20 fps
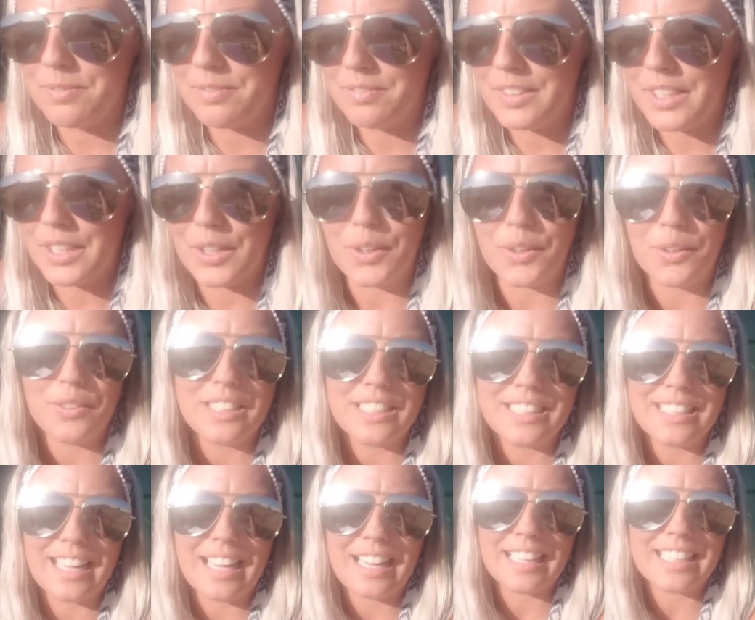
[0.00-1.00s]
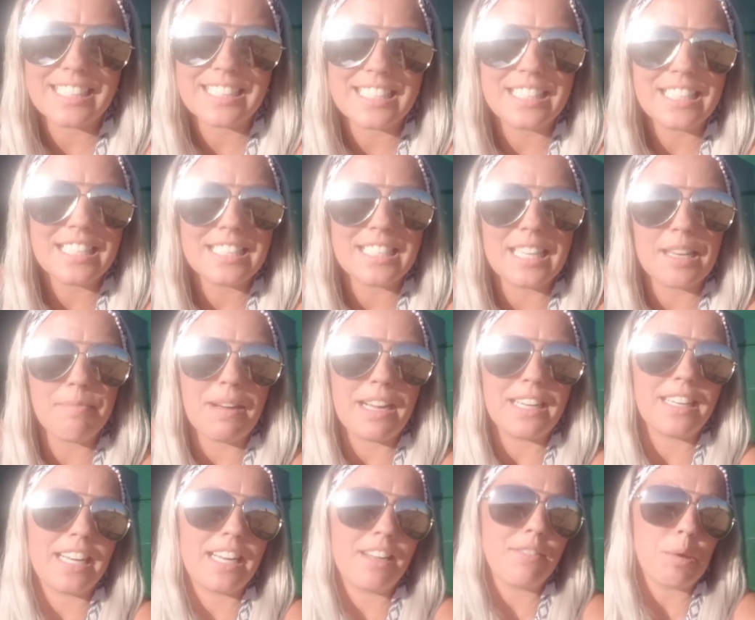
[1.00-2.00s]
you know, I guess it might
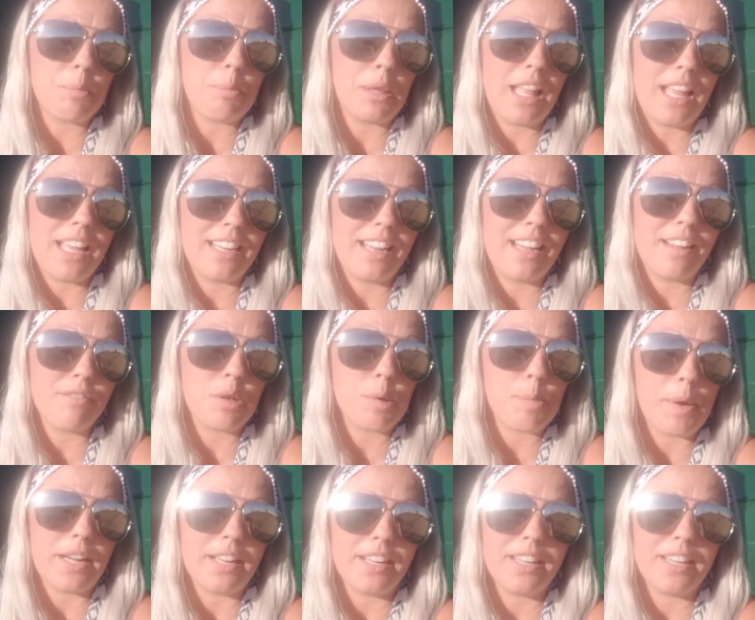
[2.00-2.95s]
not even apply to everybody,